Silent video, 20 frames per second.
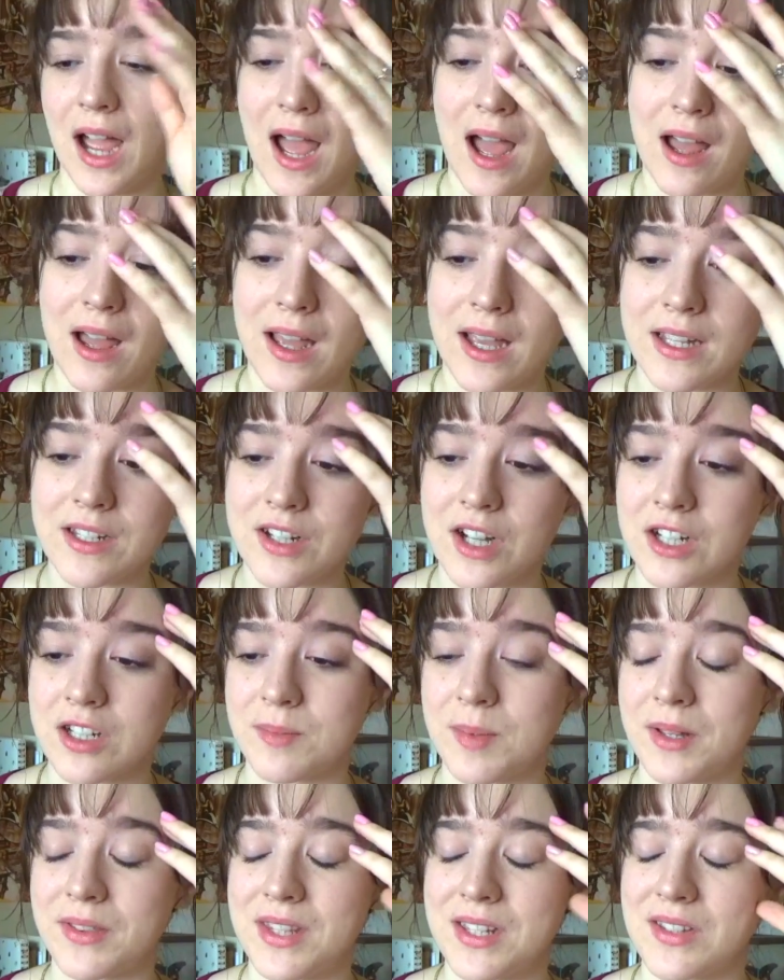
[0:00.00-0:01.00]
I talked
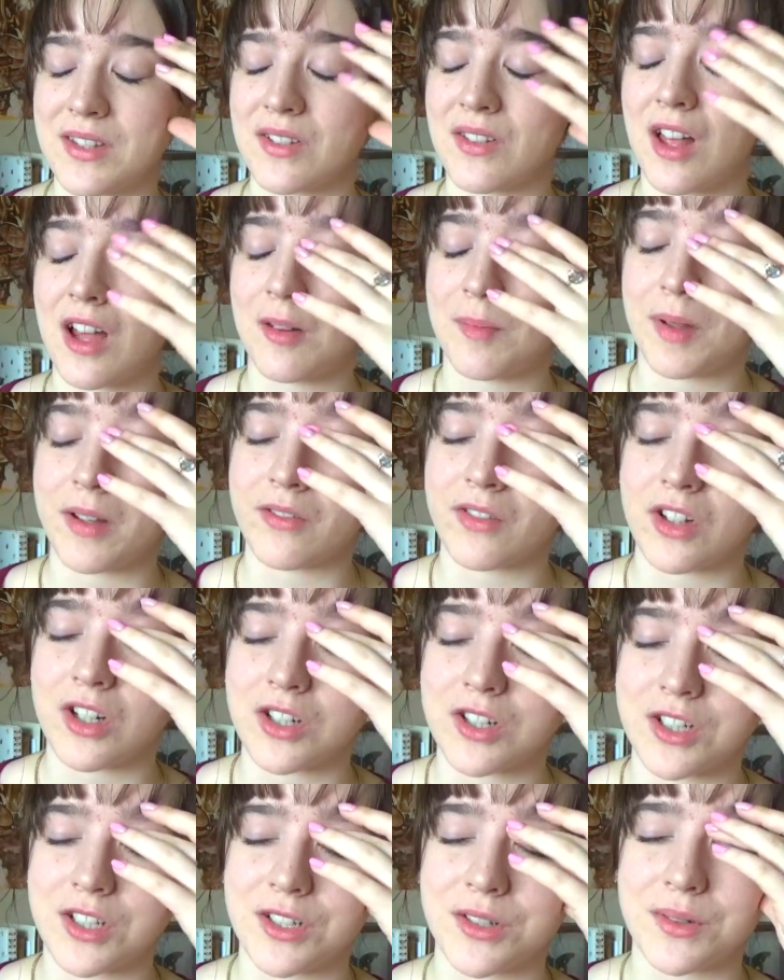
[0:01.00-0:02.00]
about this a lot in my
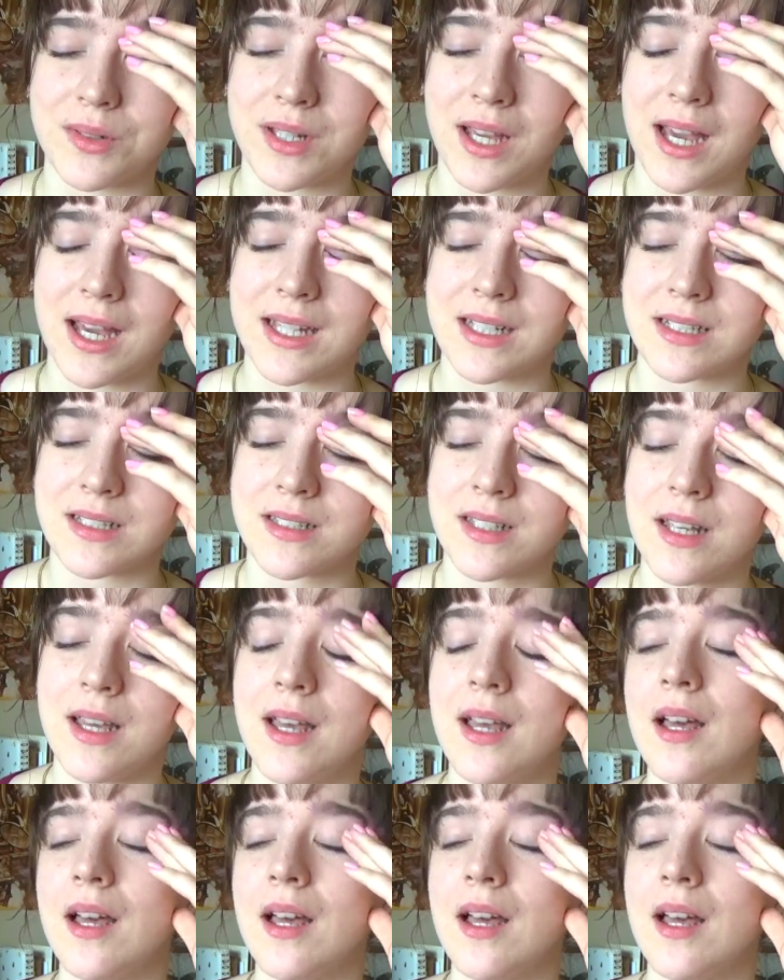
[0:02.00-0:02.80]
vlog too, guys.